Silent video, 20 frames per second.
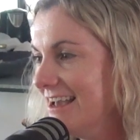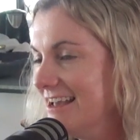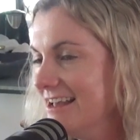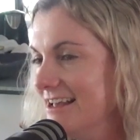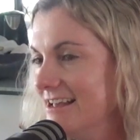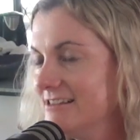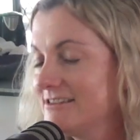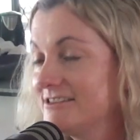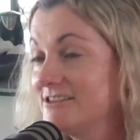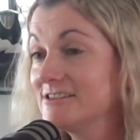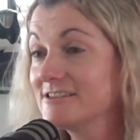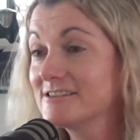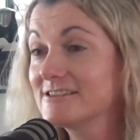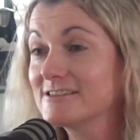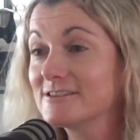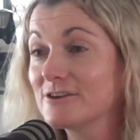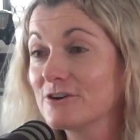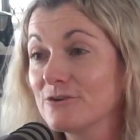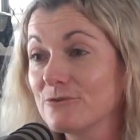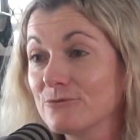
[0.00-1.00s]
it's just
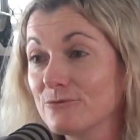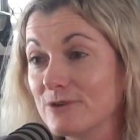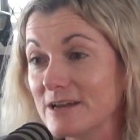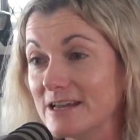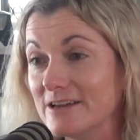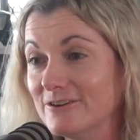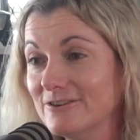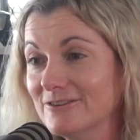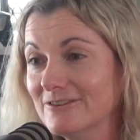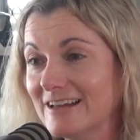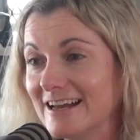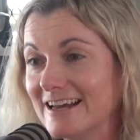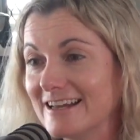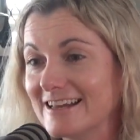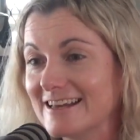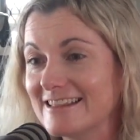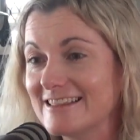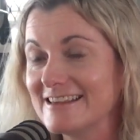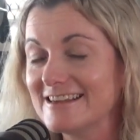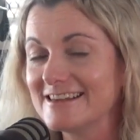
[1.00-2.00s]
so real. And
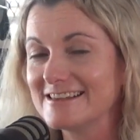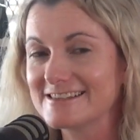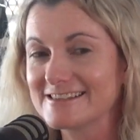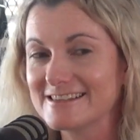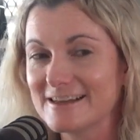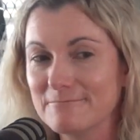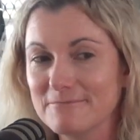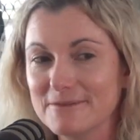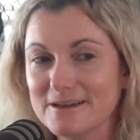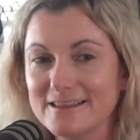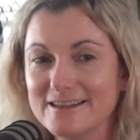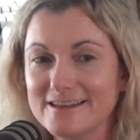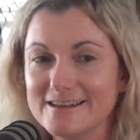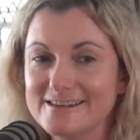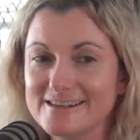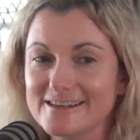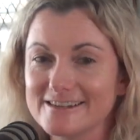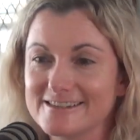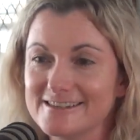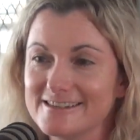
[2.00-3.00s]
I think someone that
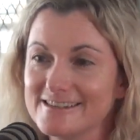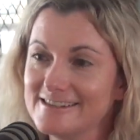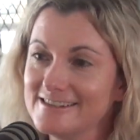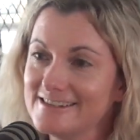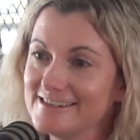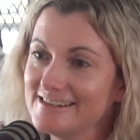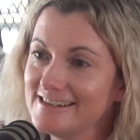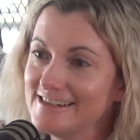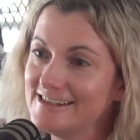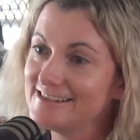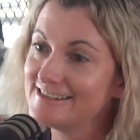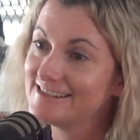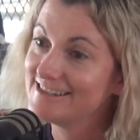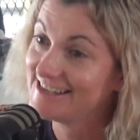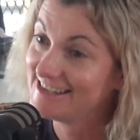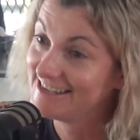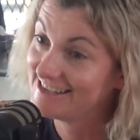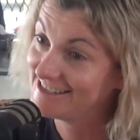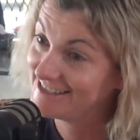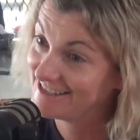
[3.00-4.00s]
isn't
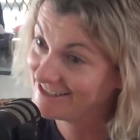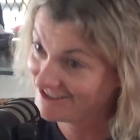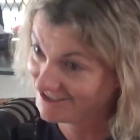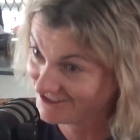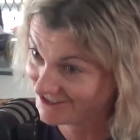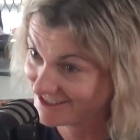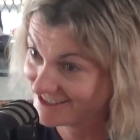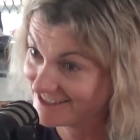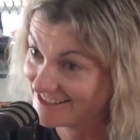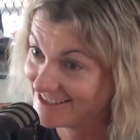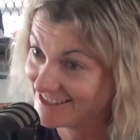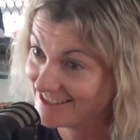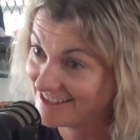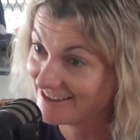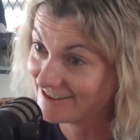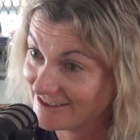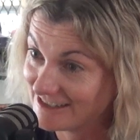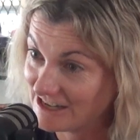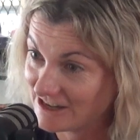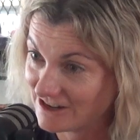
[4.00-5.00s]
interested,
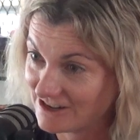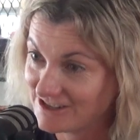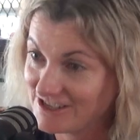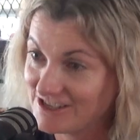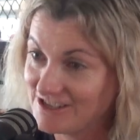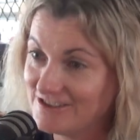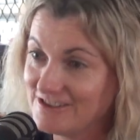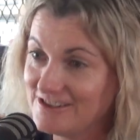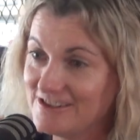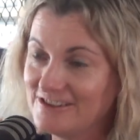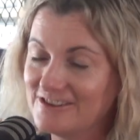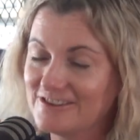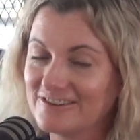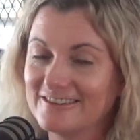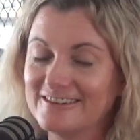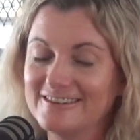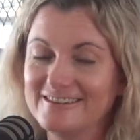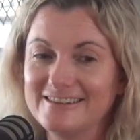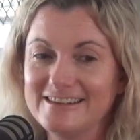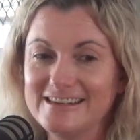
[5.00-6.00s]
you're not
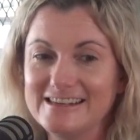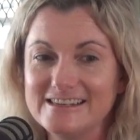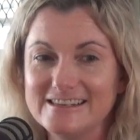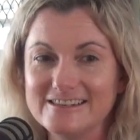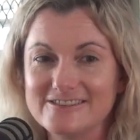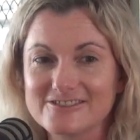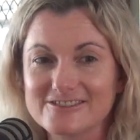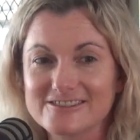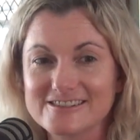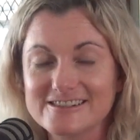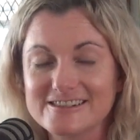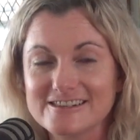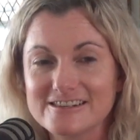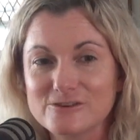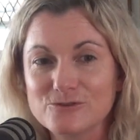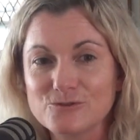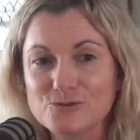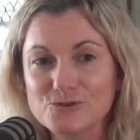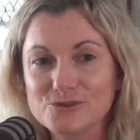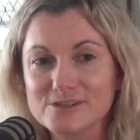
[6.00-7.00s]
interested in
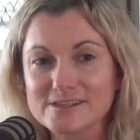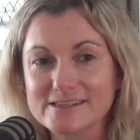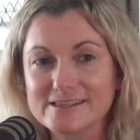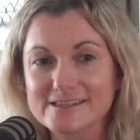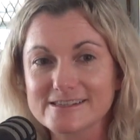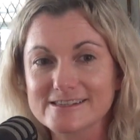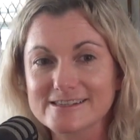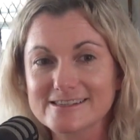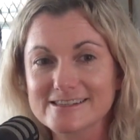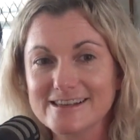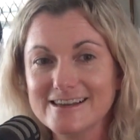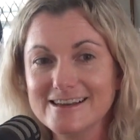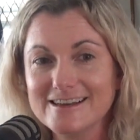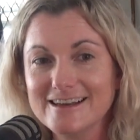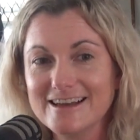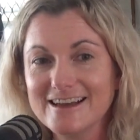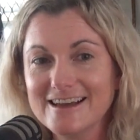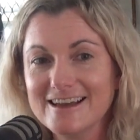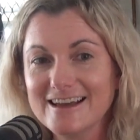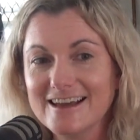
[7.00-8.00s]
horses,
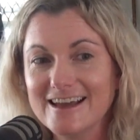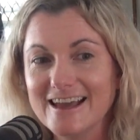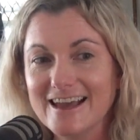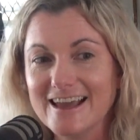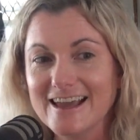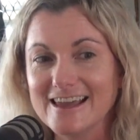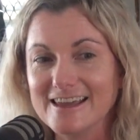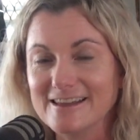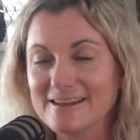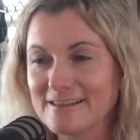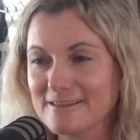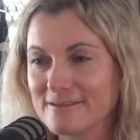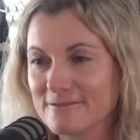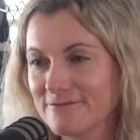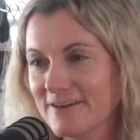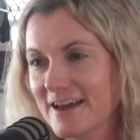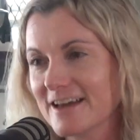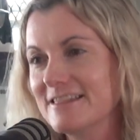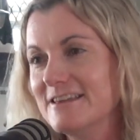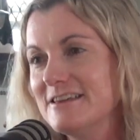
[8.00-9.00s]
the
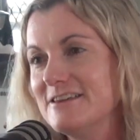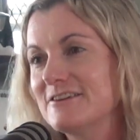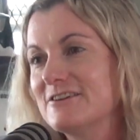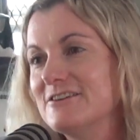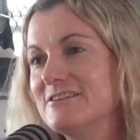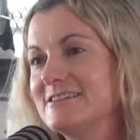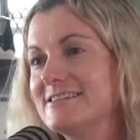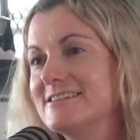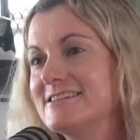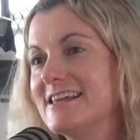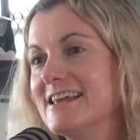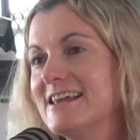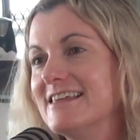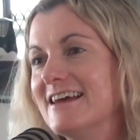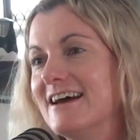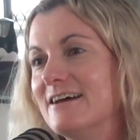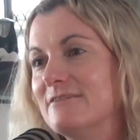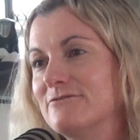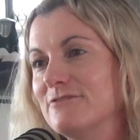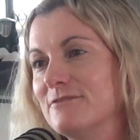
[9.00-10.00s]
fact that you could see
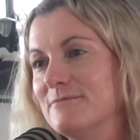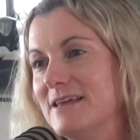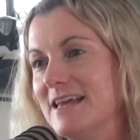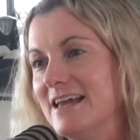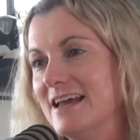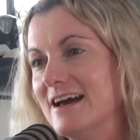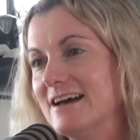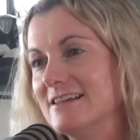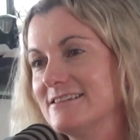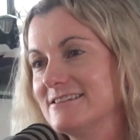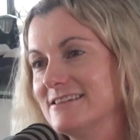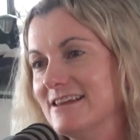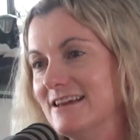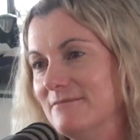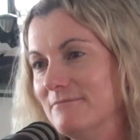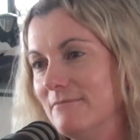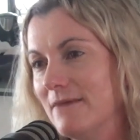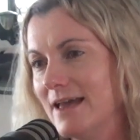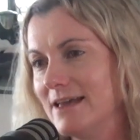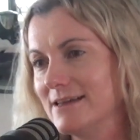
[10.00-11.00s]
that from the outset
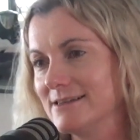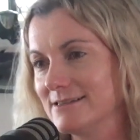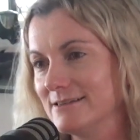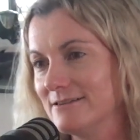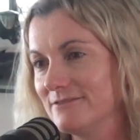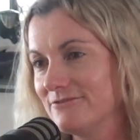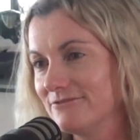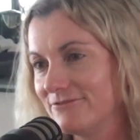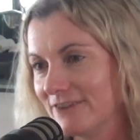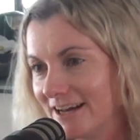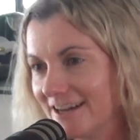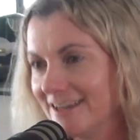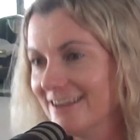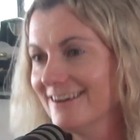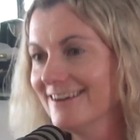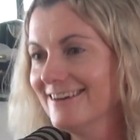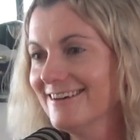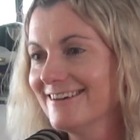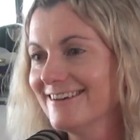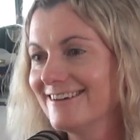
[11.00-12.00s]
makes it funnier.
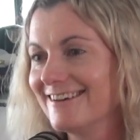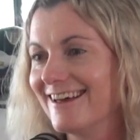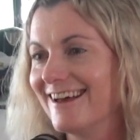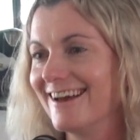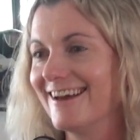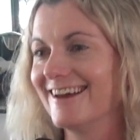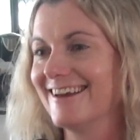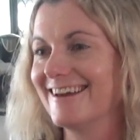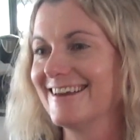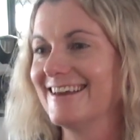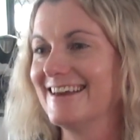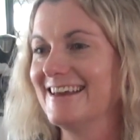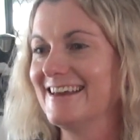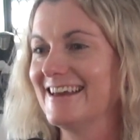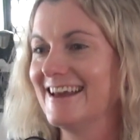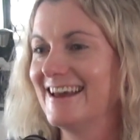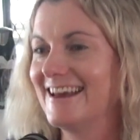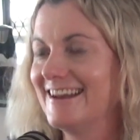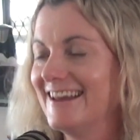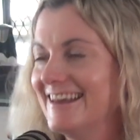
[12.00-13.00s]

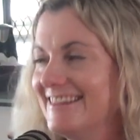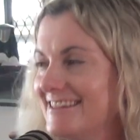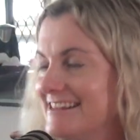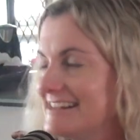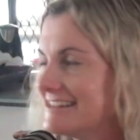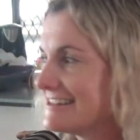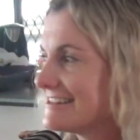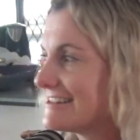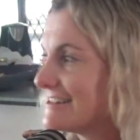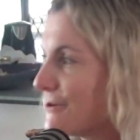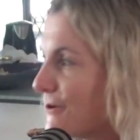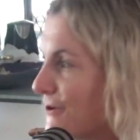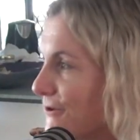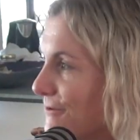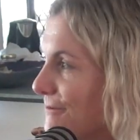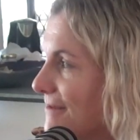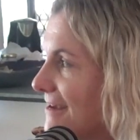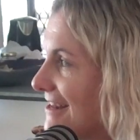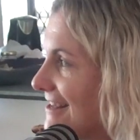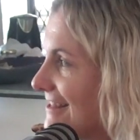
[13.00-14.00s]
And there's so
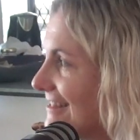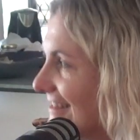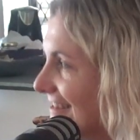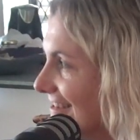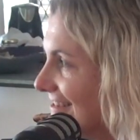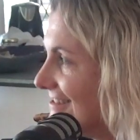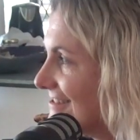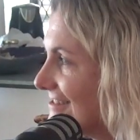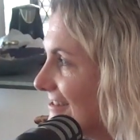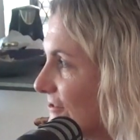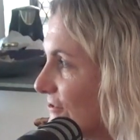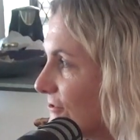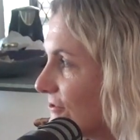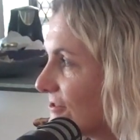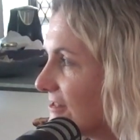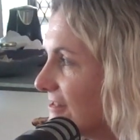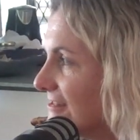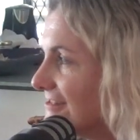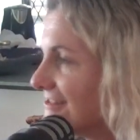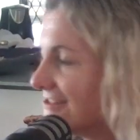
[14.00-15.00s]
many things in the
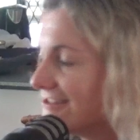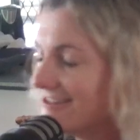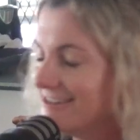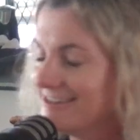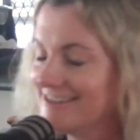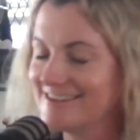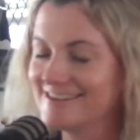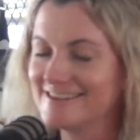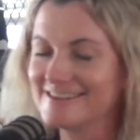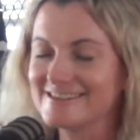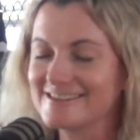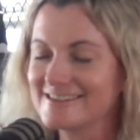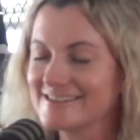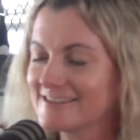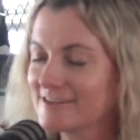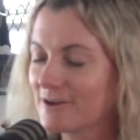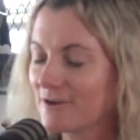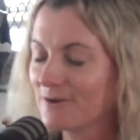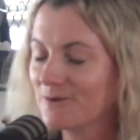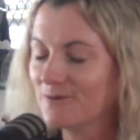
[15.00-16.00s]
horse industry that are just
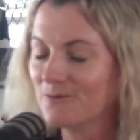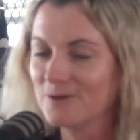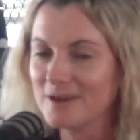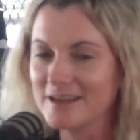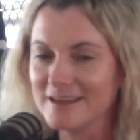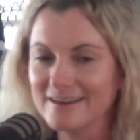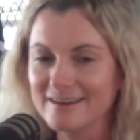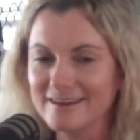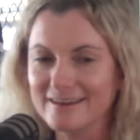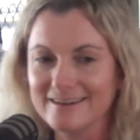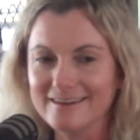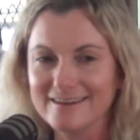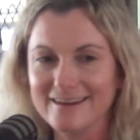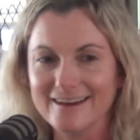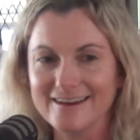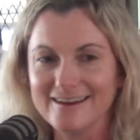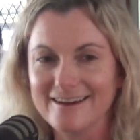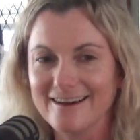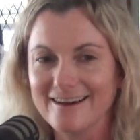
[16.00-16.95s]
so weird and